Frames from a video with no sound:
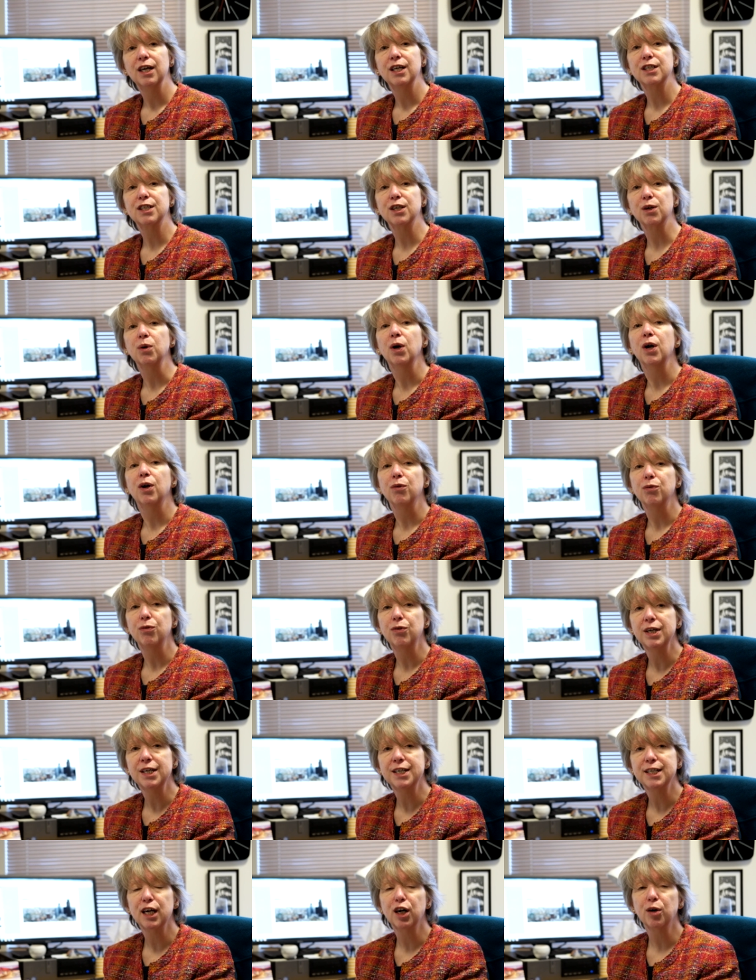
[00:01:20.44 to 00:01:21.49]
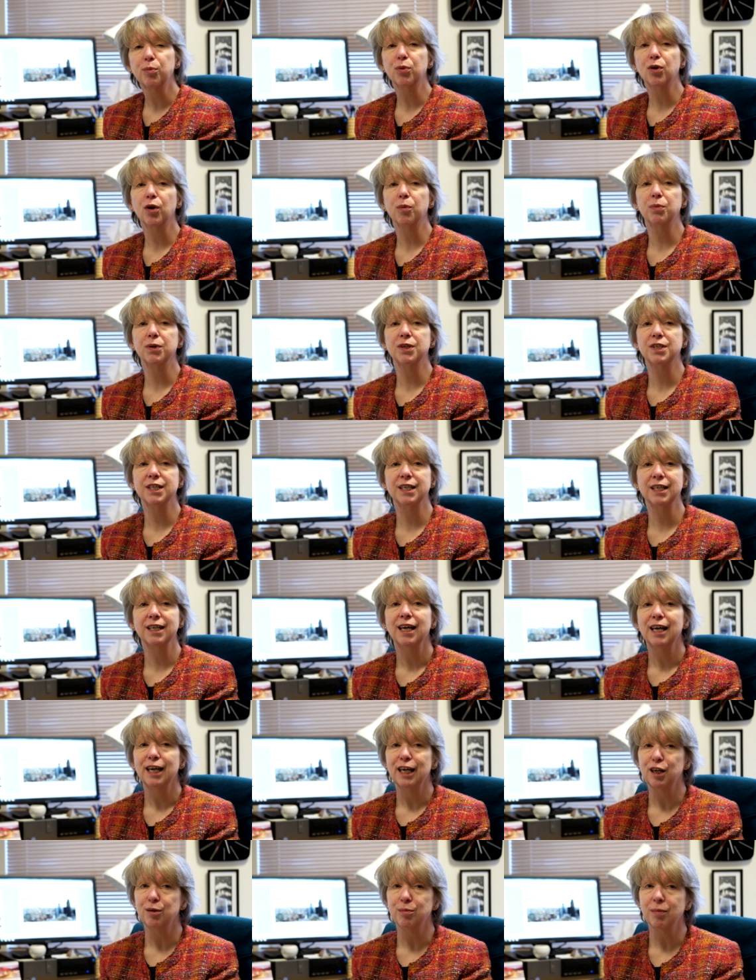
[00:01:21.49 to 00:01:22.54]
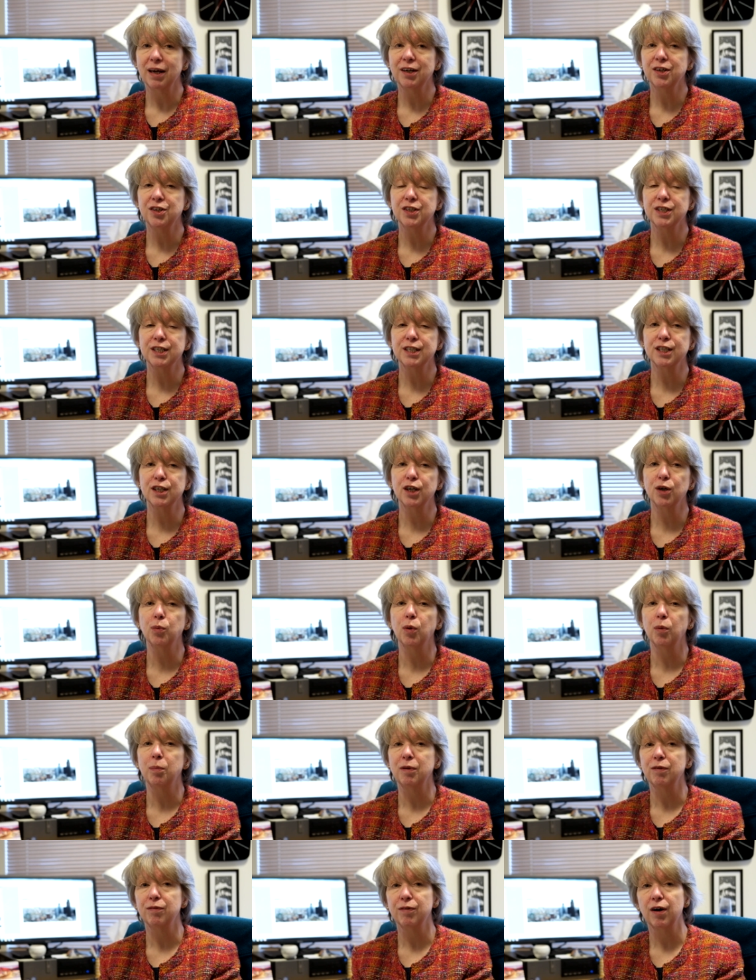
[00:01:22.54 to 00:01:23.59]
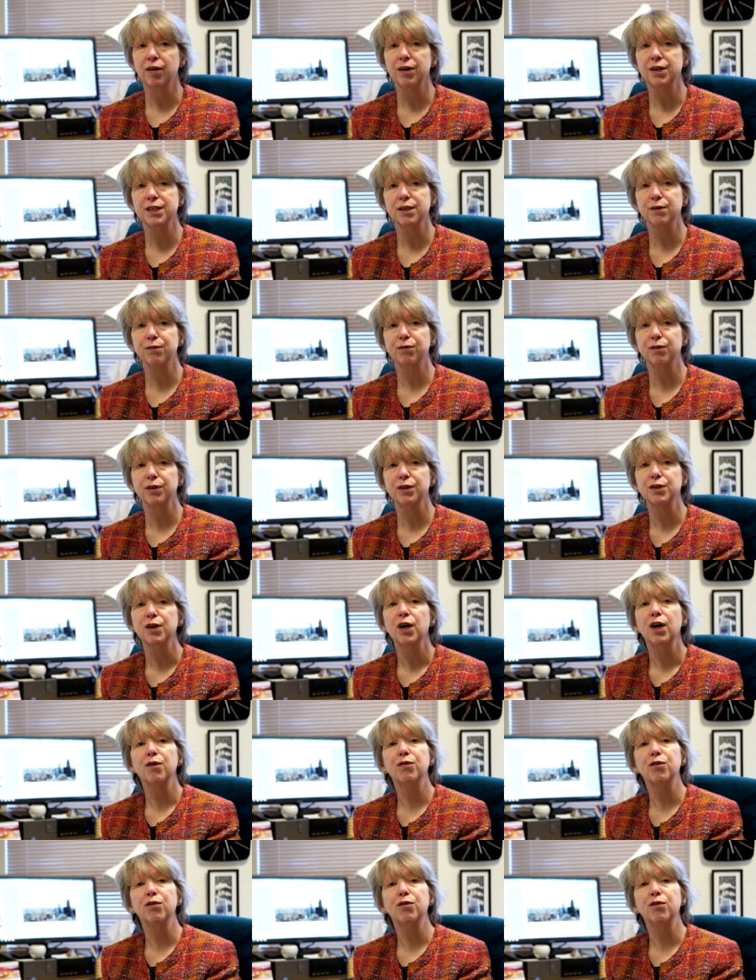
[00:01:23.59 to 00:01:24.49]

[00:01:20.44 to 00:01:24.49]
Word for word: So retail property in Manchester will be very different